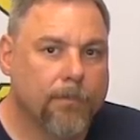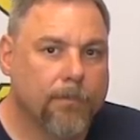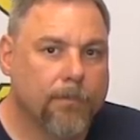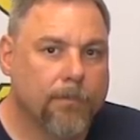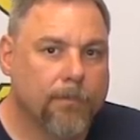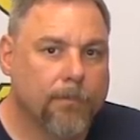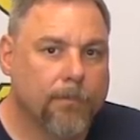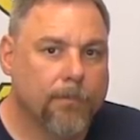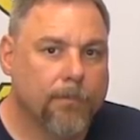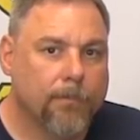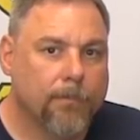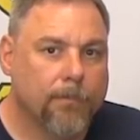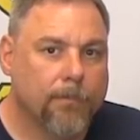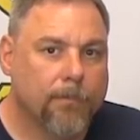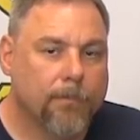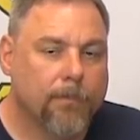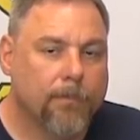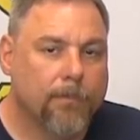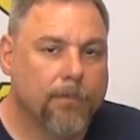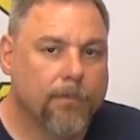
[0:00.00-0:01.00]

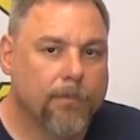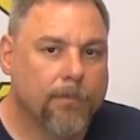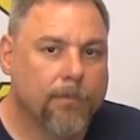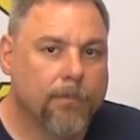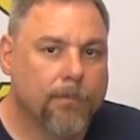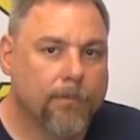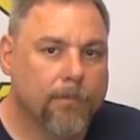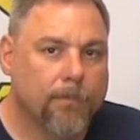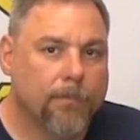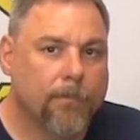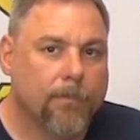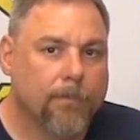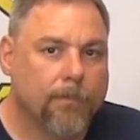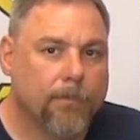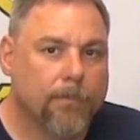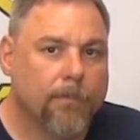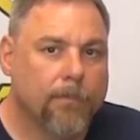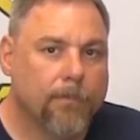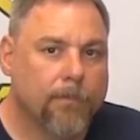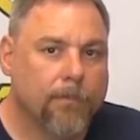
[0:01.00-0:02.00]

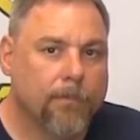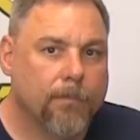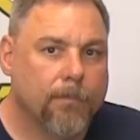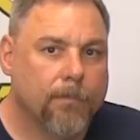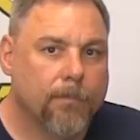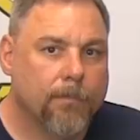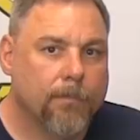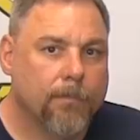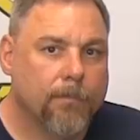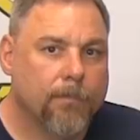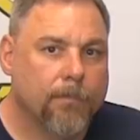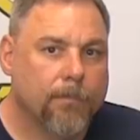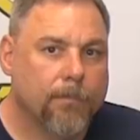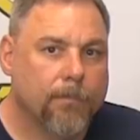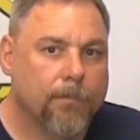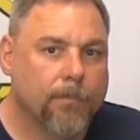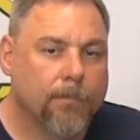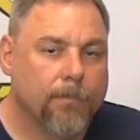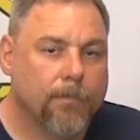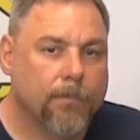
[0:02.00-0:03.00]

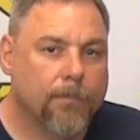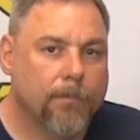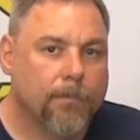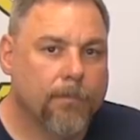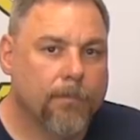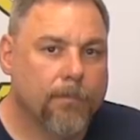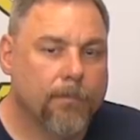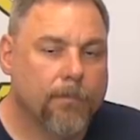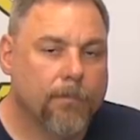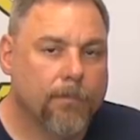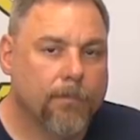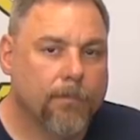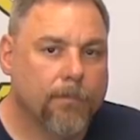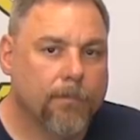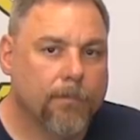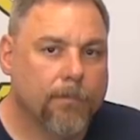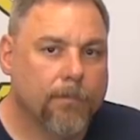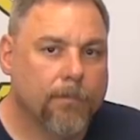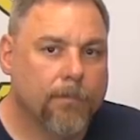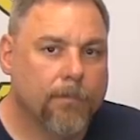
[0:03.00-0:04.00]

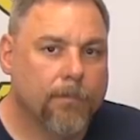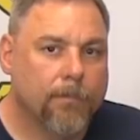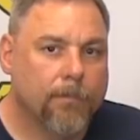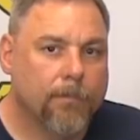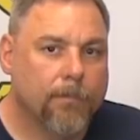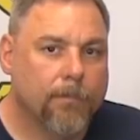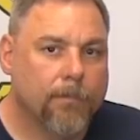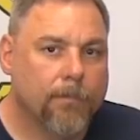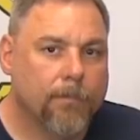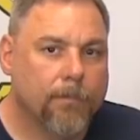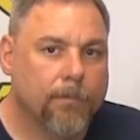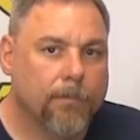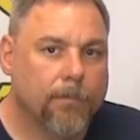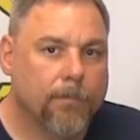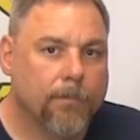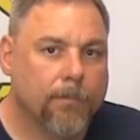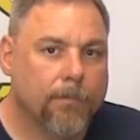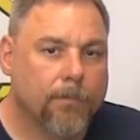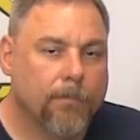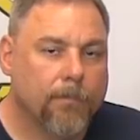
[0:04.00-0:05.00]

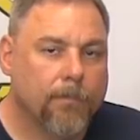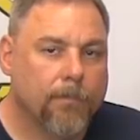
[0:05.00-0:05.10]
[no speech]